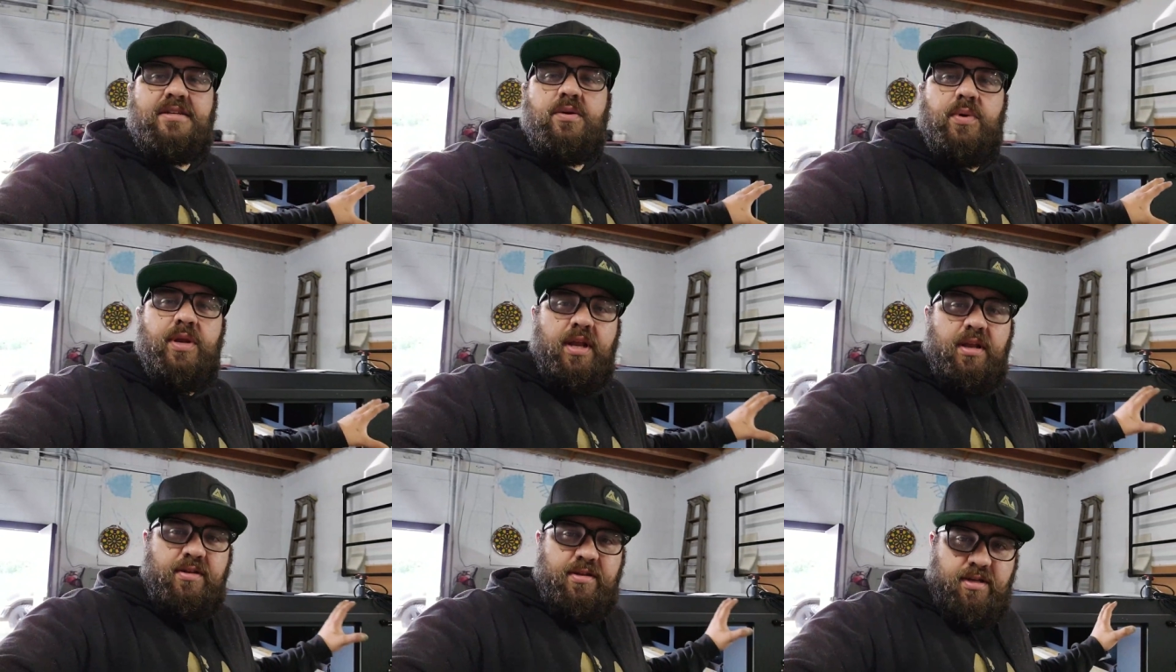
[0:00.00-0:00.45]
that we
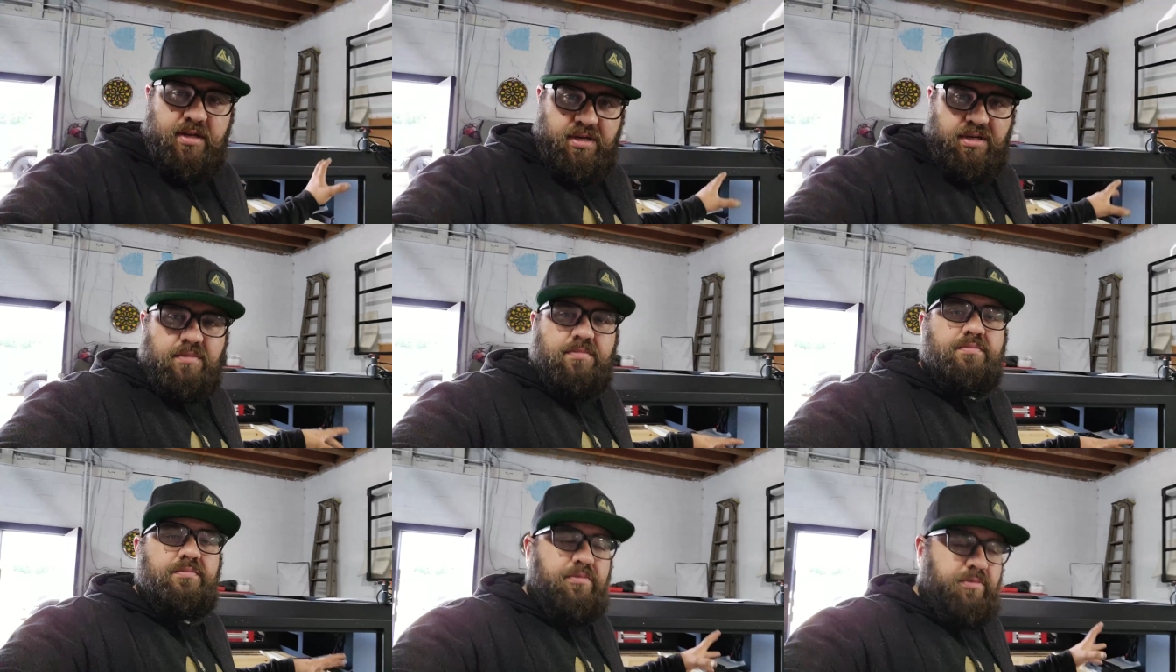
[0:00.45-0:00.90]
need
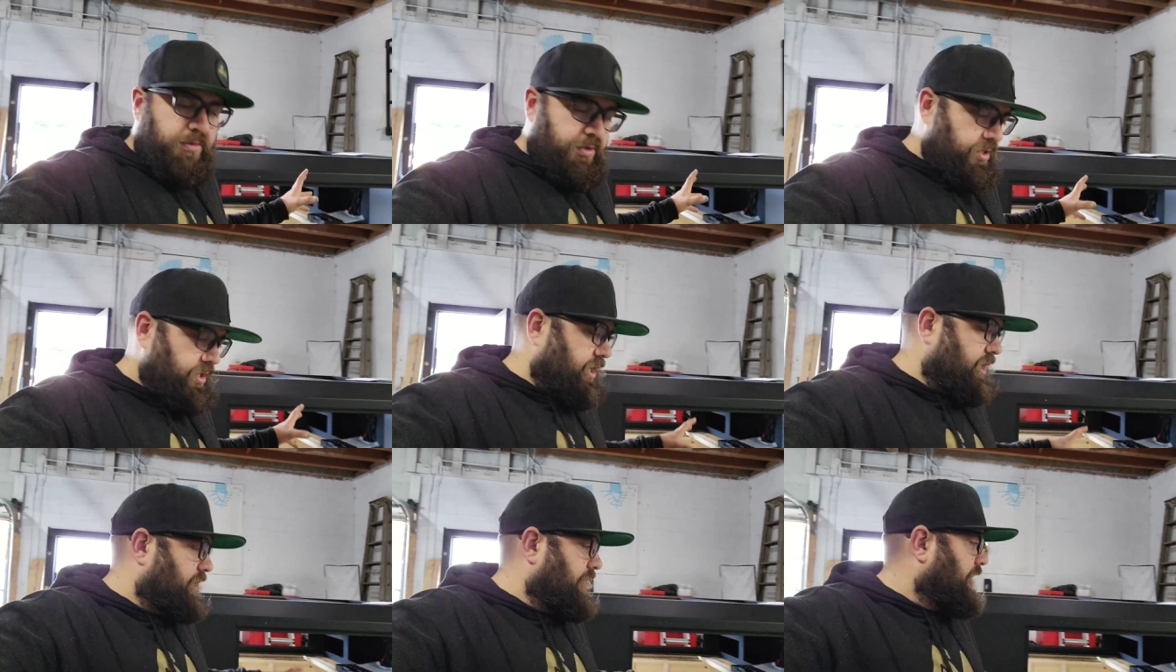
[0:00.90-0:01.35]
to, to
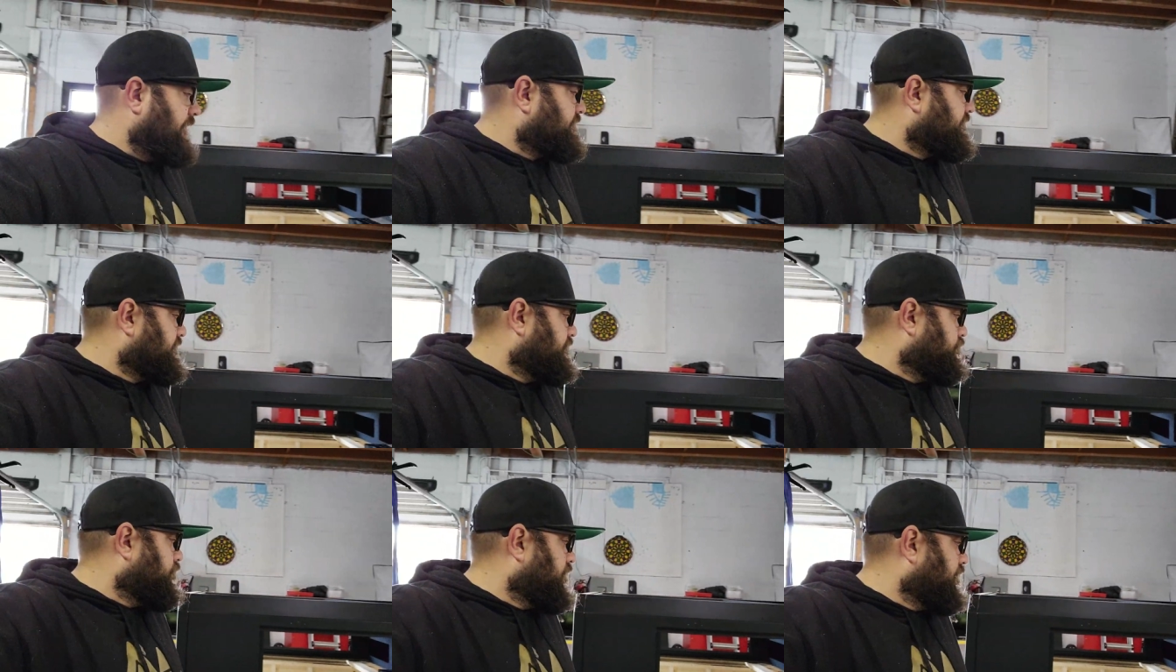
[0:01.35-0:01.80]
connect
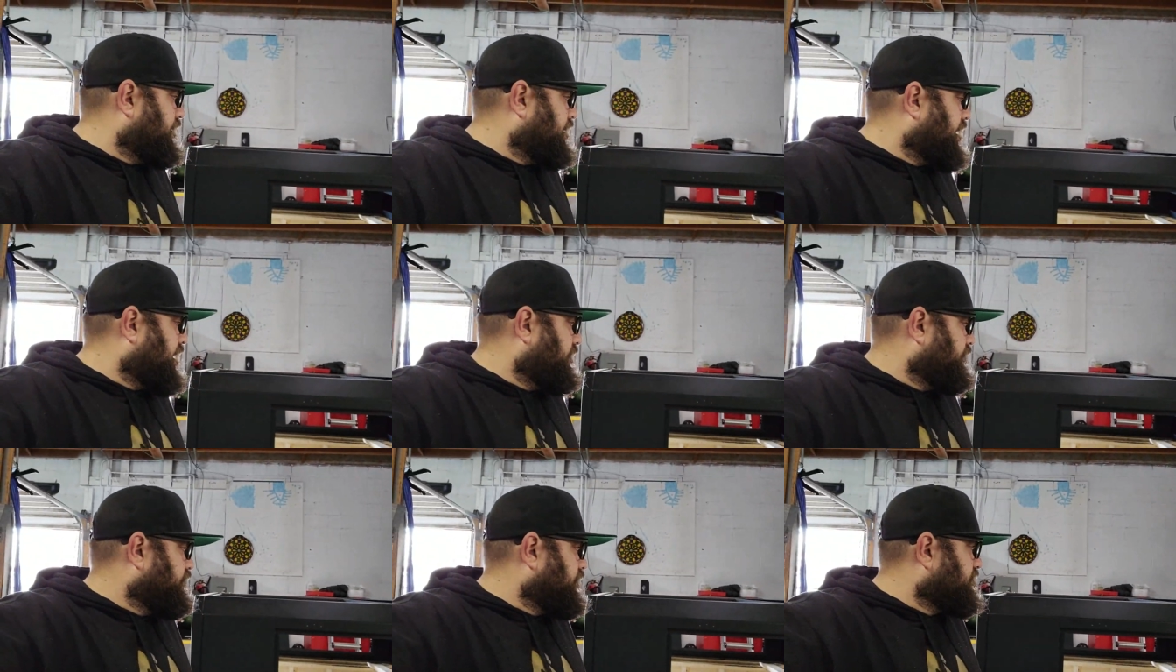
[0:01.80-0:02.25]
and
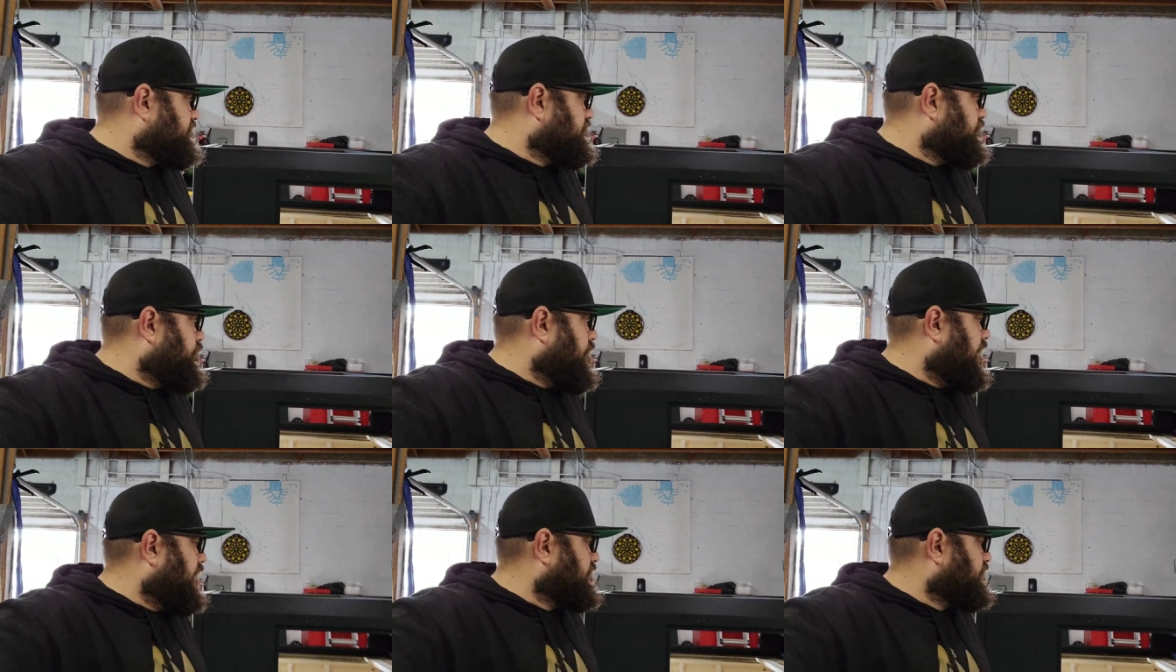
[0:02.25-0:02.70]
whatnot and run some
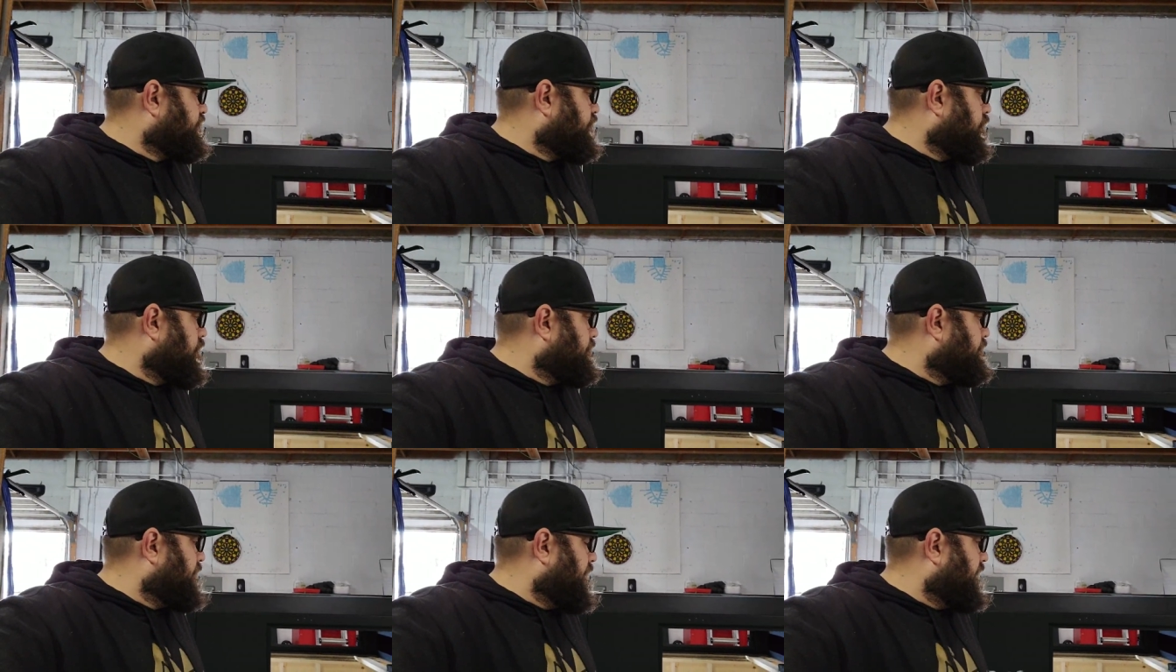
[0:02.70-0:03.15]
wires
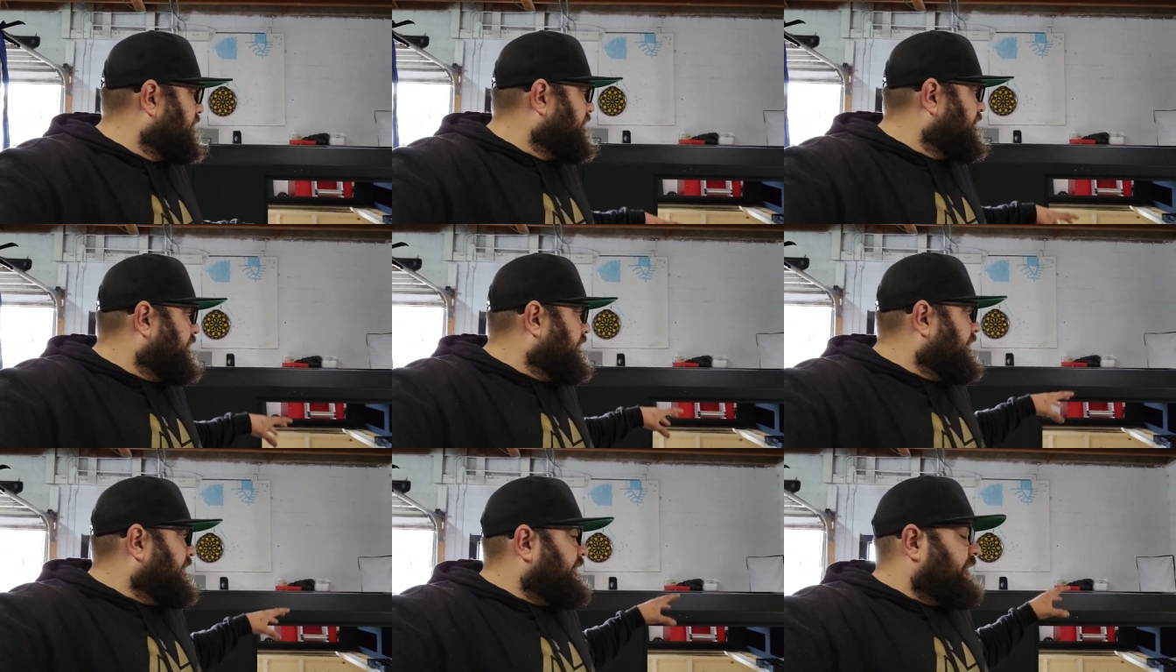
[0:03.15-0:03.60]
for, but
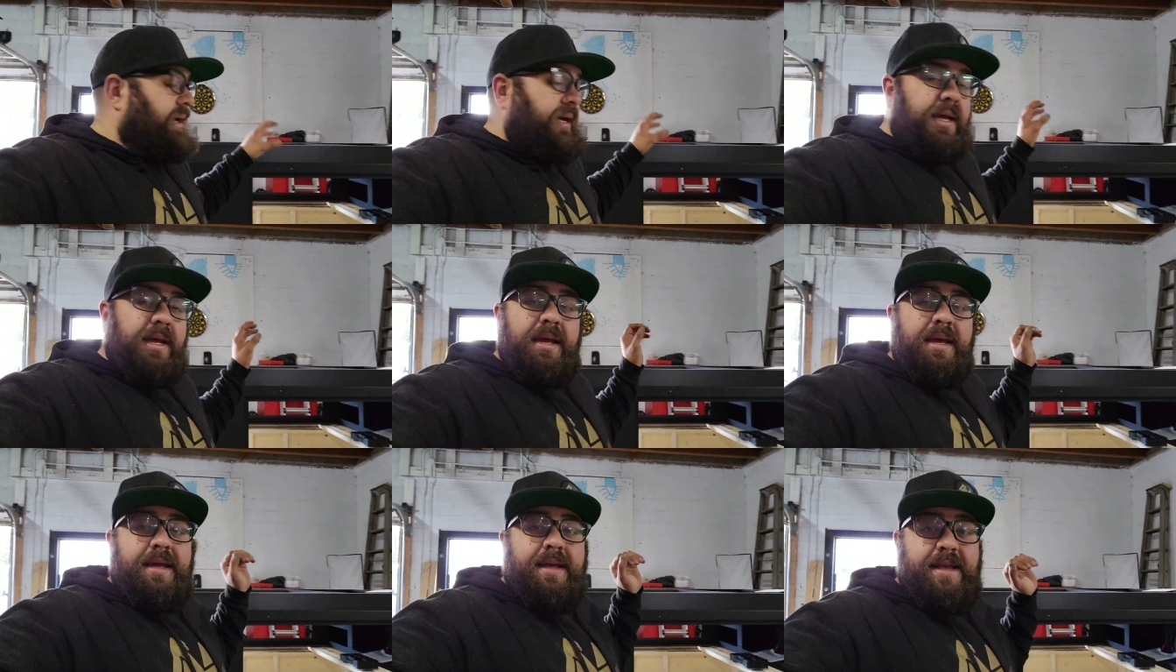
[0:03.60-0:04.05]

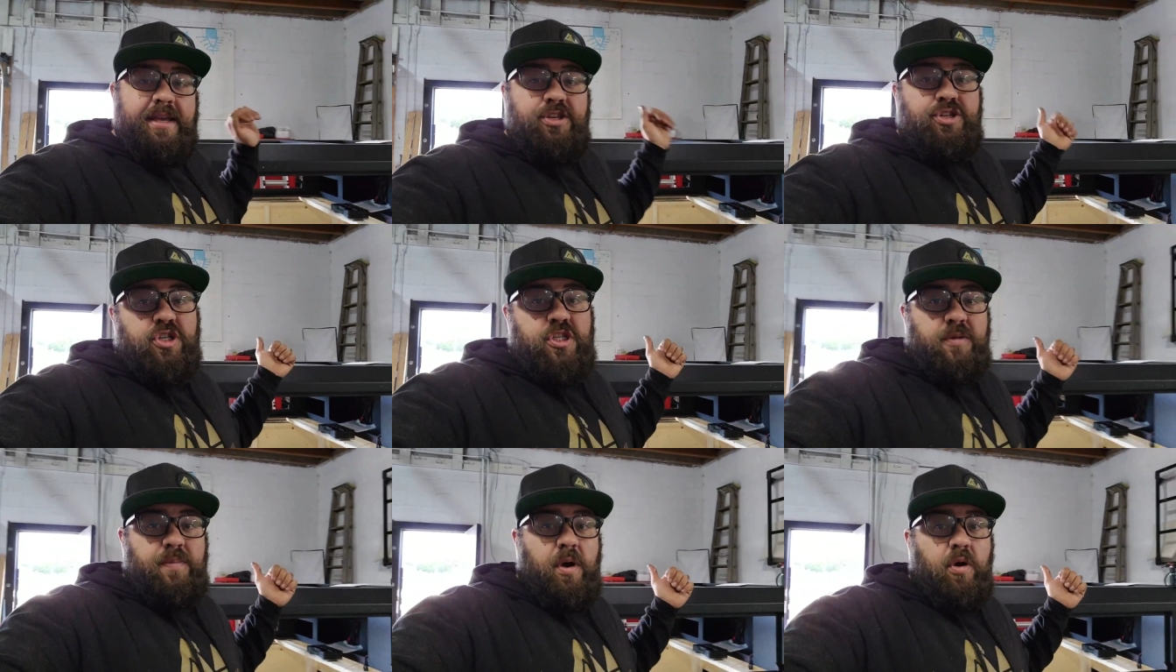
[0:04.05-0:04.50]
he's
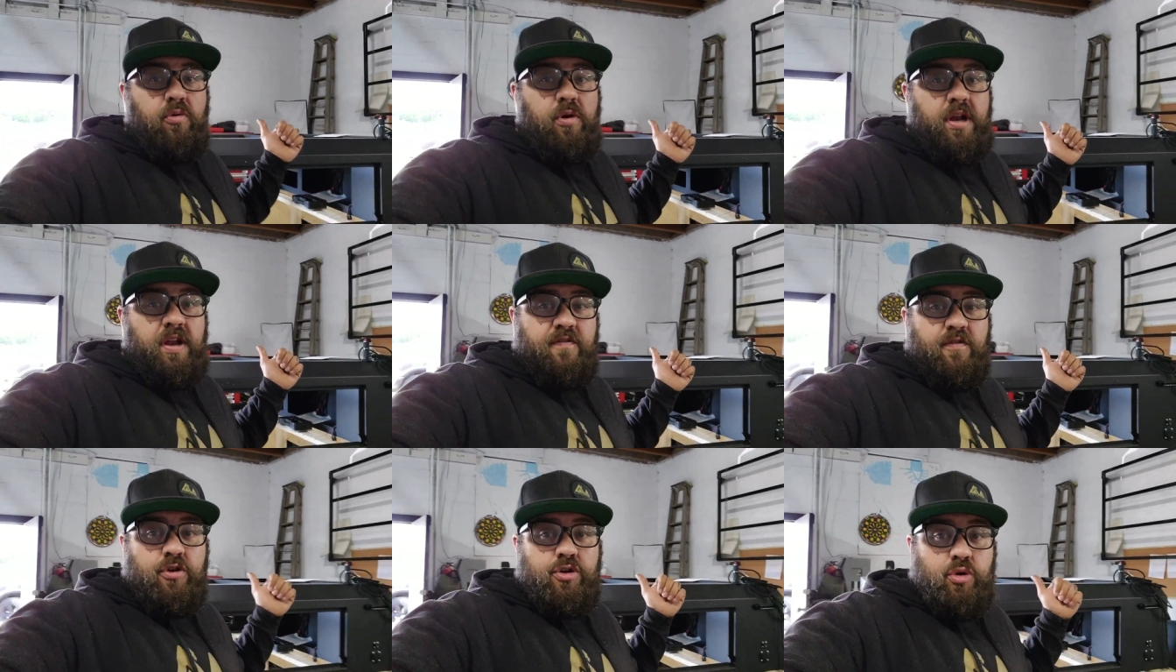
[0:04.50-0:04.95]
just about
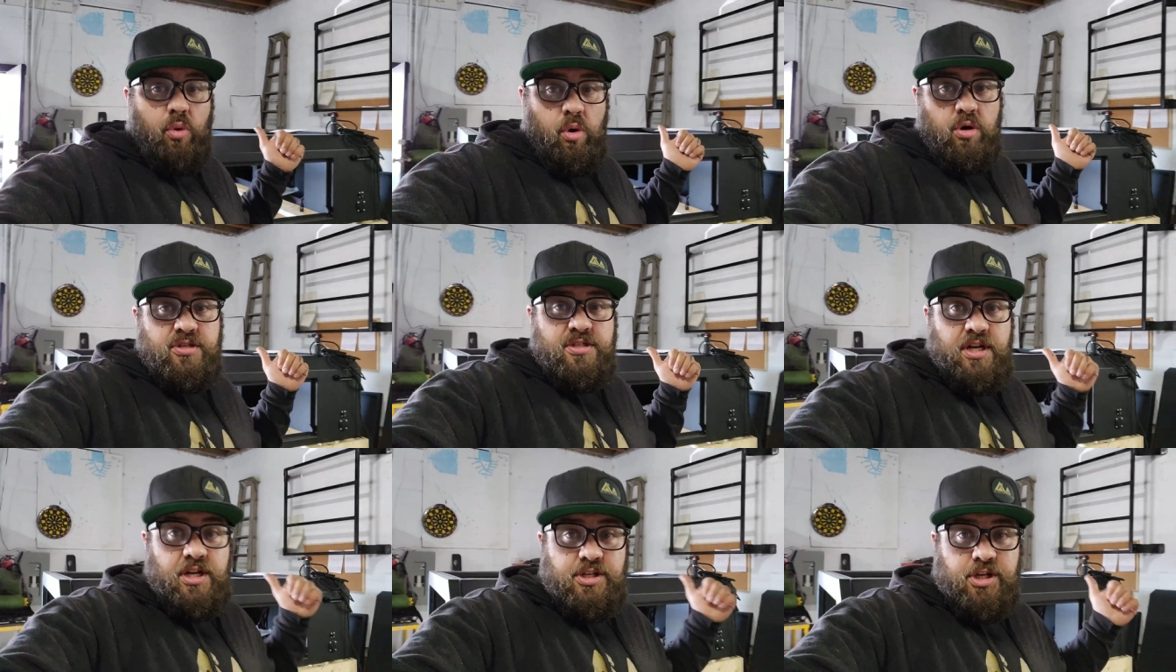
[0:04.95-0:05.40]
ready for
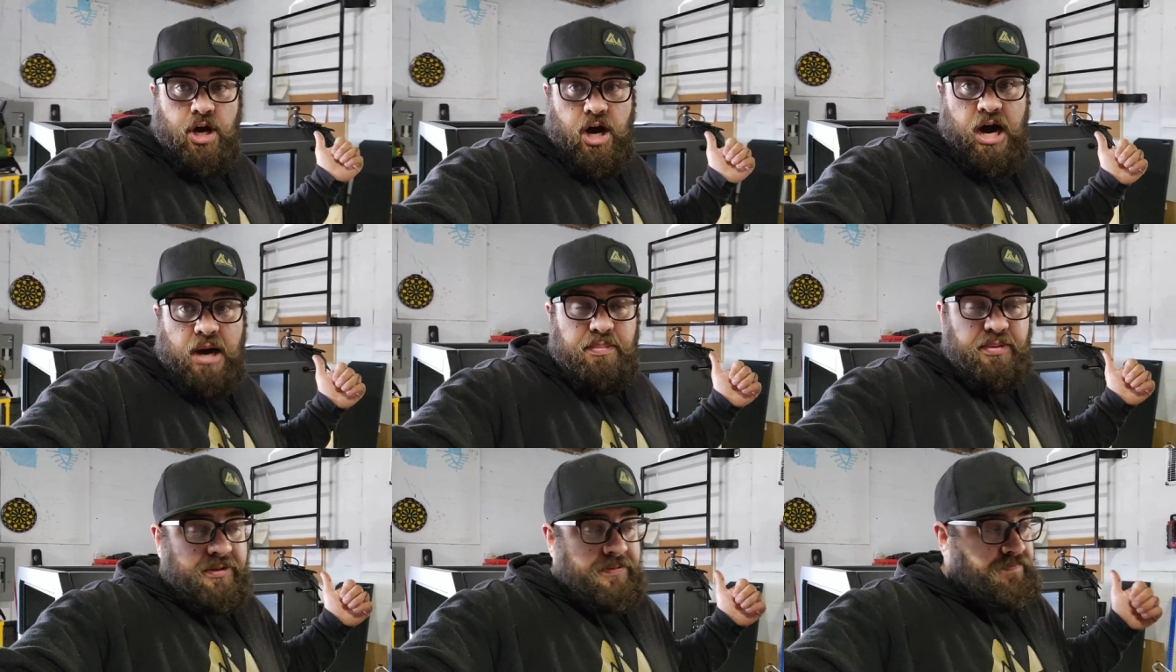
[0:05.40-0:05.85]
doors and a
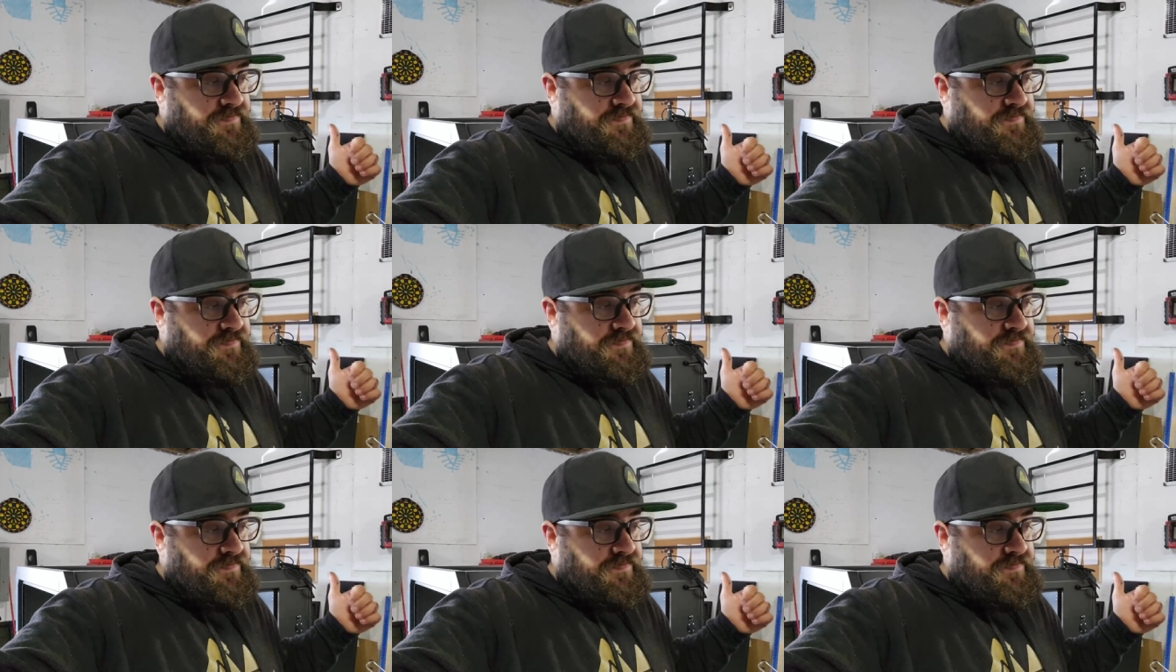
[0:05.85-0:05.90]
top.